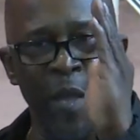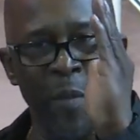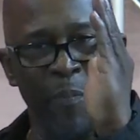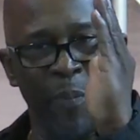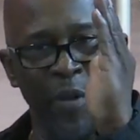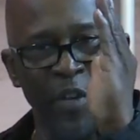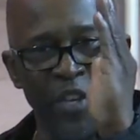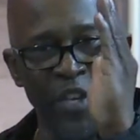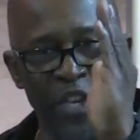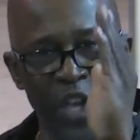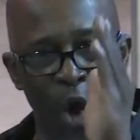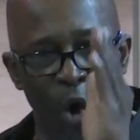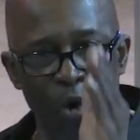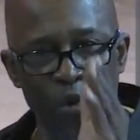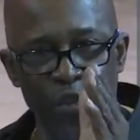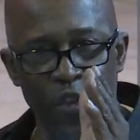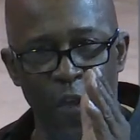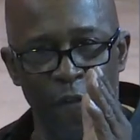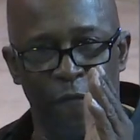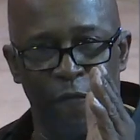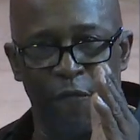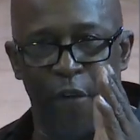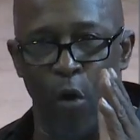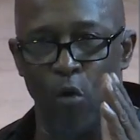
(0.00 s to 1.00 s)
people know
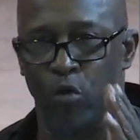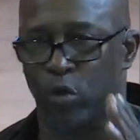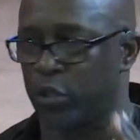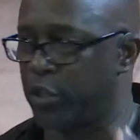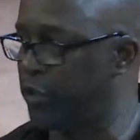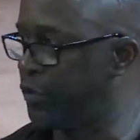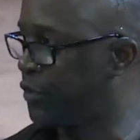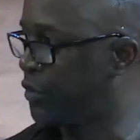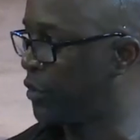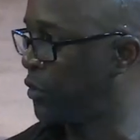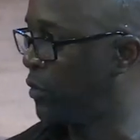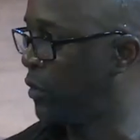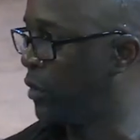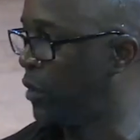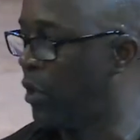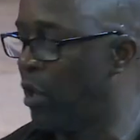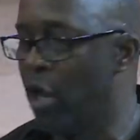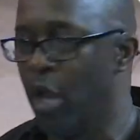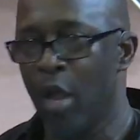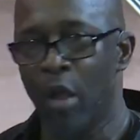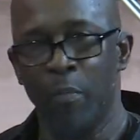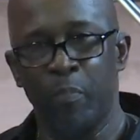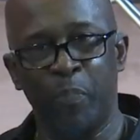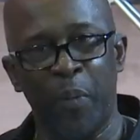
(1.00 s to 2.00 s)
you're focused.
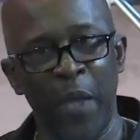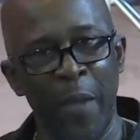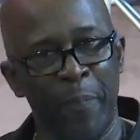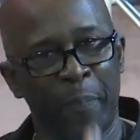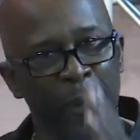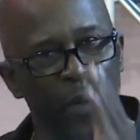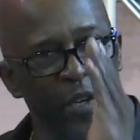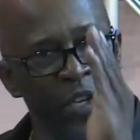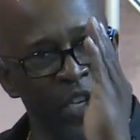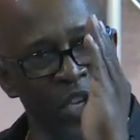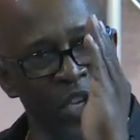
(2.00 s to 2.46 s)
People